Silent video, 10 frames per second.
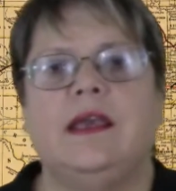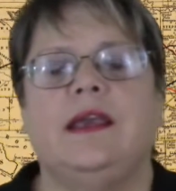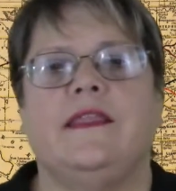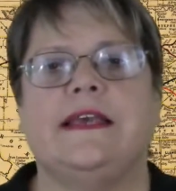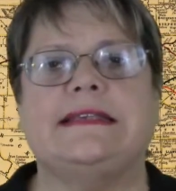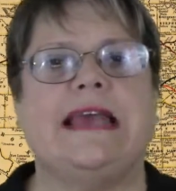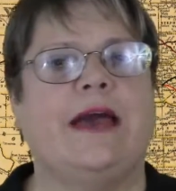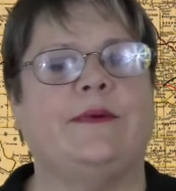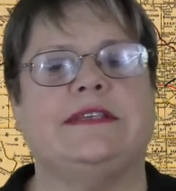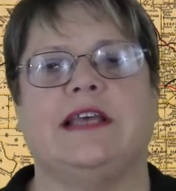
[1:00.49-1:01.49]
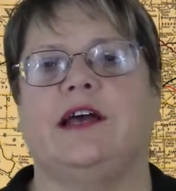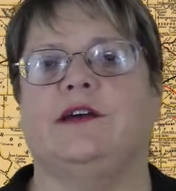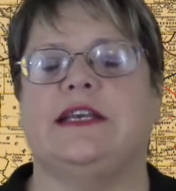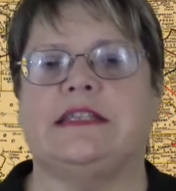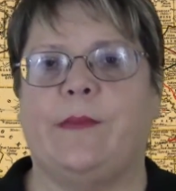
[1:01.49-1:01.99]
This
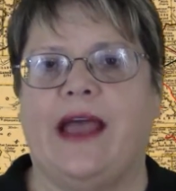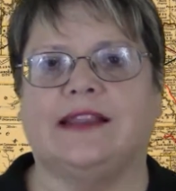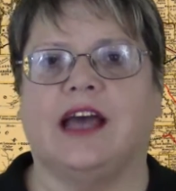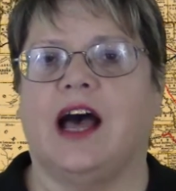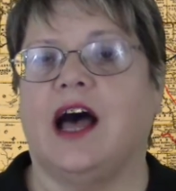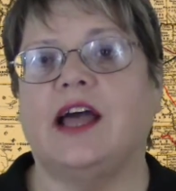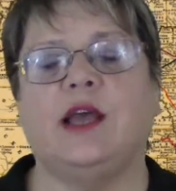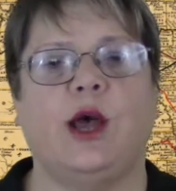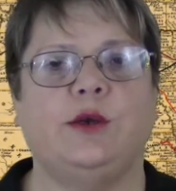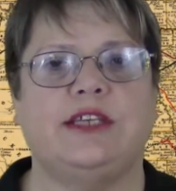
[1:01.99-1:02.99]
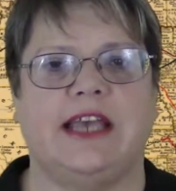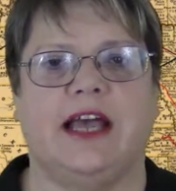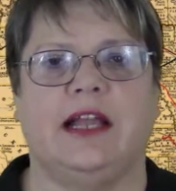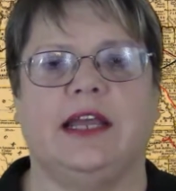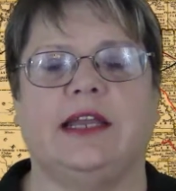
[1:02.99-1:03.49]
episode is about the Ott
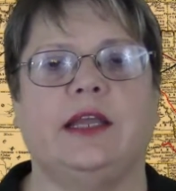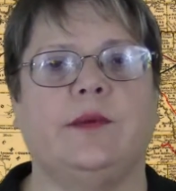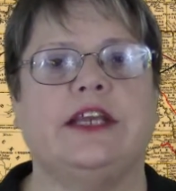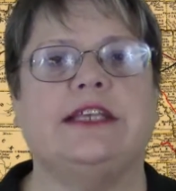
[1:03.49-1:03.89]
Hotel in Liberty,